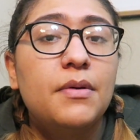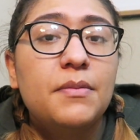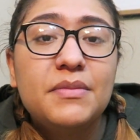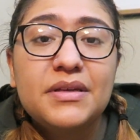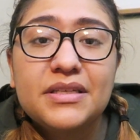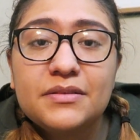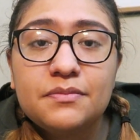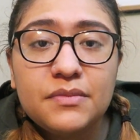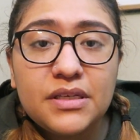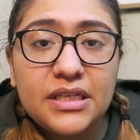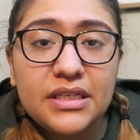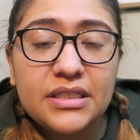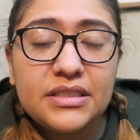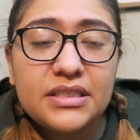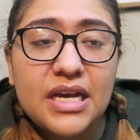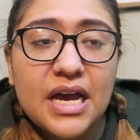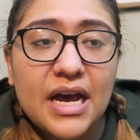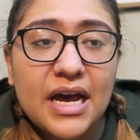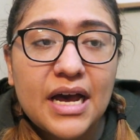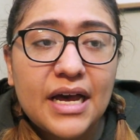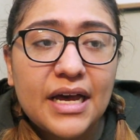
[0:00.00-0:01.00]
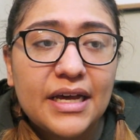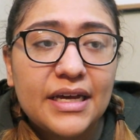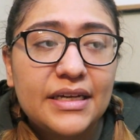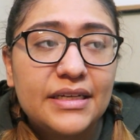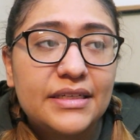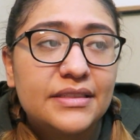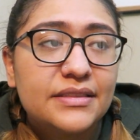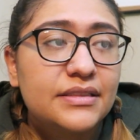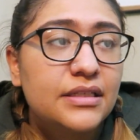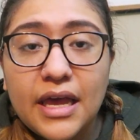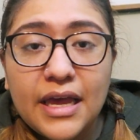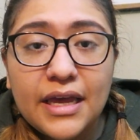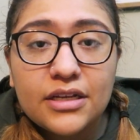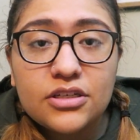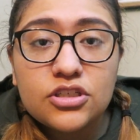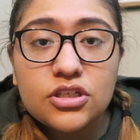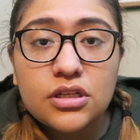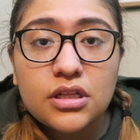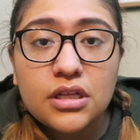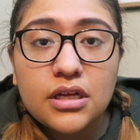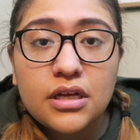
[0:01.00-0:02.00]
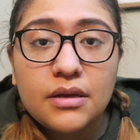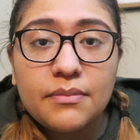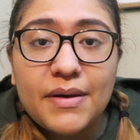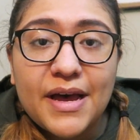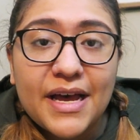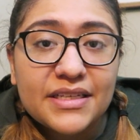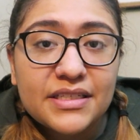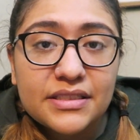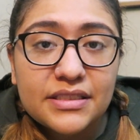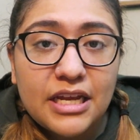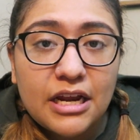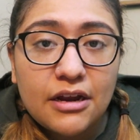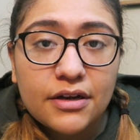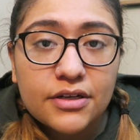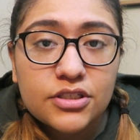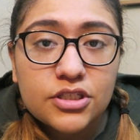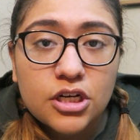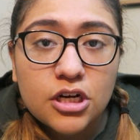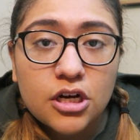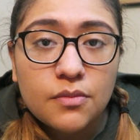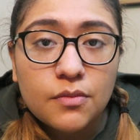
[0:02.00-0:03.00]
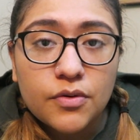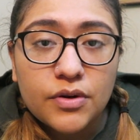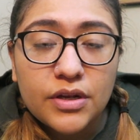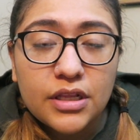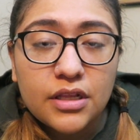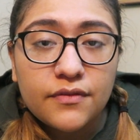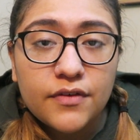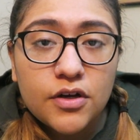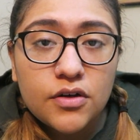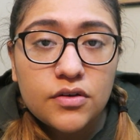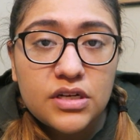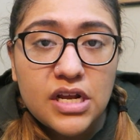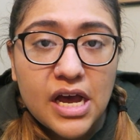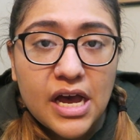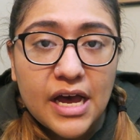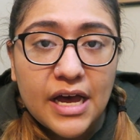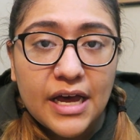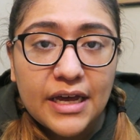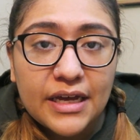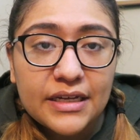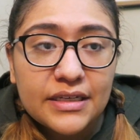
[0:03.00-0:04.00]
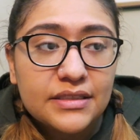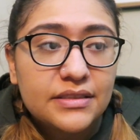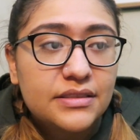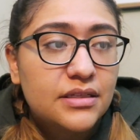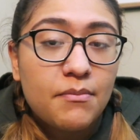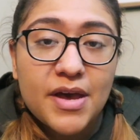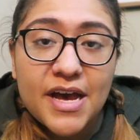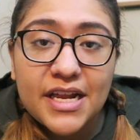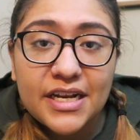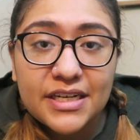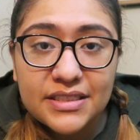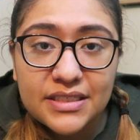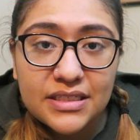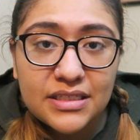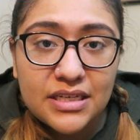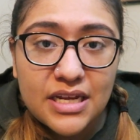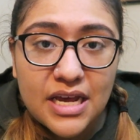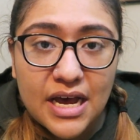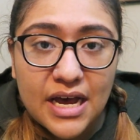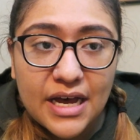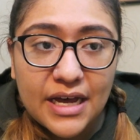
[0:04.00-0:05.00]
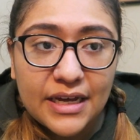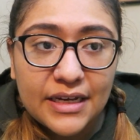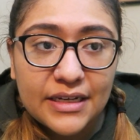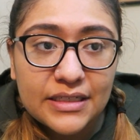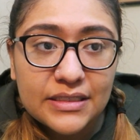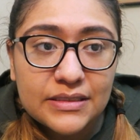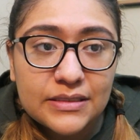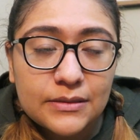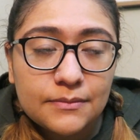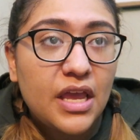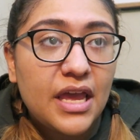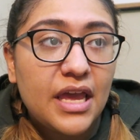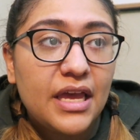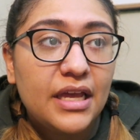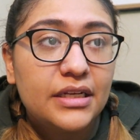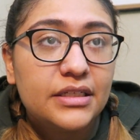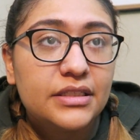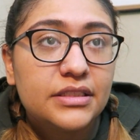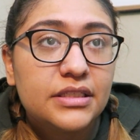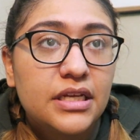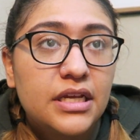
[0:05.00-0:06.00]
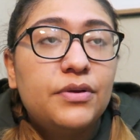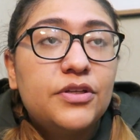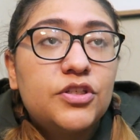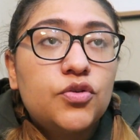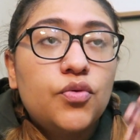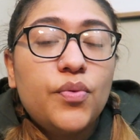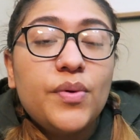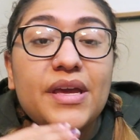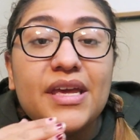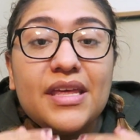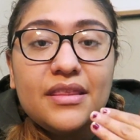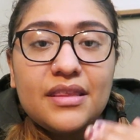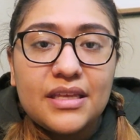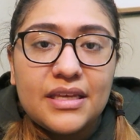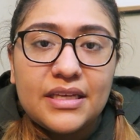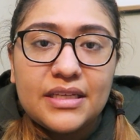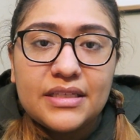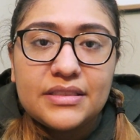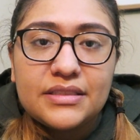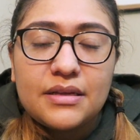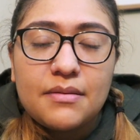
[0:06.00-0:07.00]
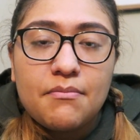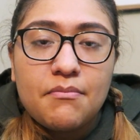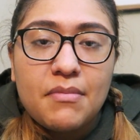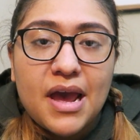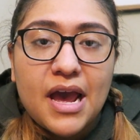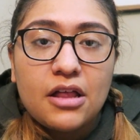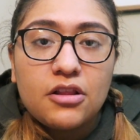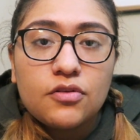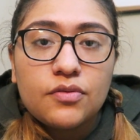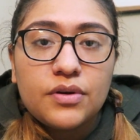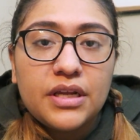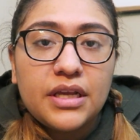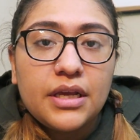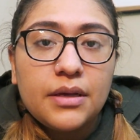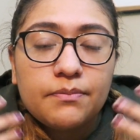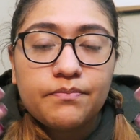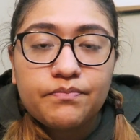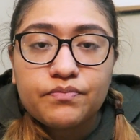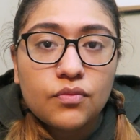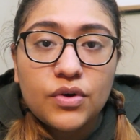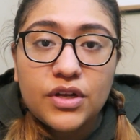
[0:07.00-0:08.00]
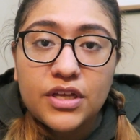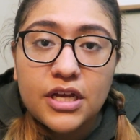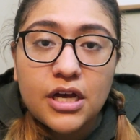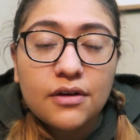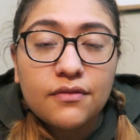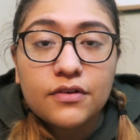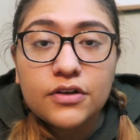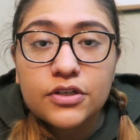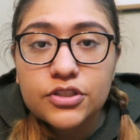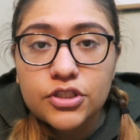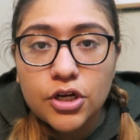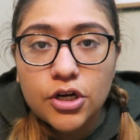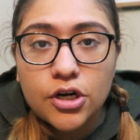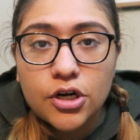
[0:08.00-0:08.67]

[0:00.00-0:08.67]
Miss Mead dies, Angela Bassett's character Marie Laveau dies, Madison dies, and between this, Mallory recovers